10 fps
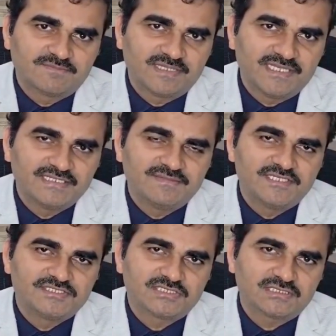
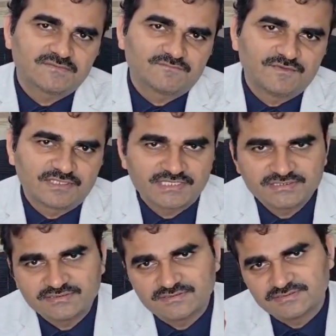imaging, we
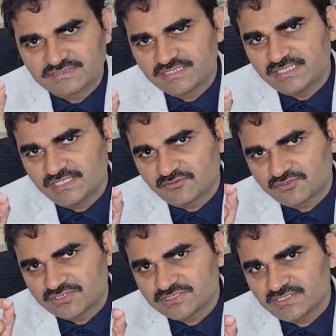can see
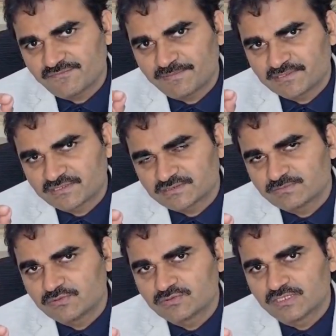erosions of petrous
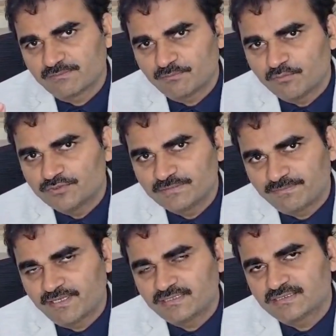bone of bony
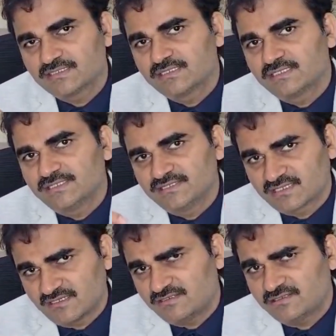part. In
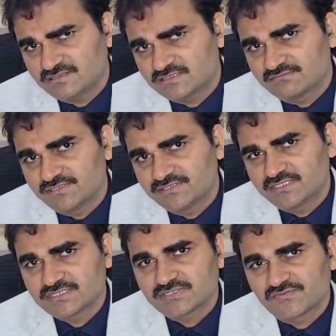the contrast
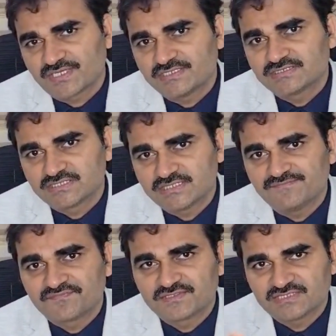images, we can
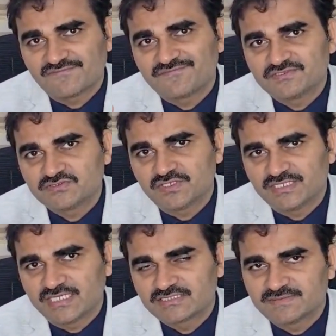see soft tissue
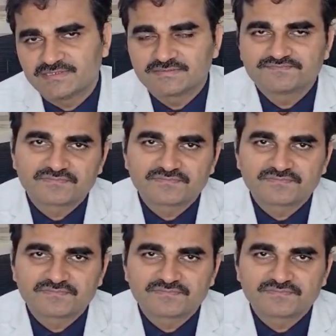enhancement.